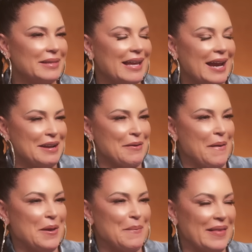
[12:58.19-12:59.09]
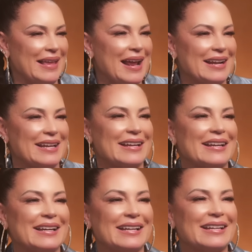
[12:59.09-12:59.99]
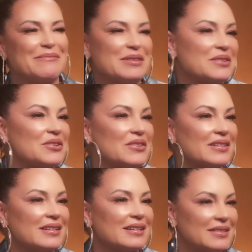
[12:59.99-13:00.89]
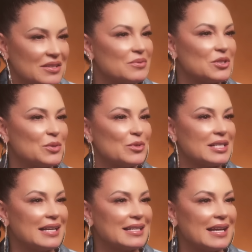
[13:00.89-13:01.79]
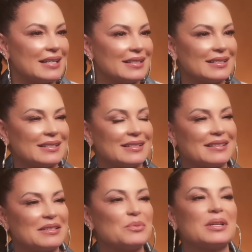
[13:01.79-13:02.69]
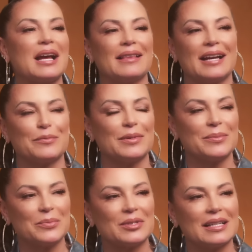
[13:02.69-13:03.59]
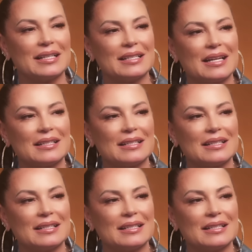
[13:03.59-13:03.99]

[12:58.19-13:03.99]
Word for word: lady on the planet because you because it's what you present as. This is what a lot of people present as,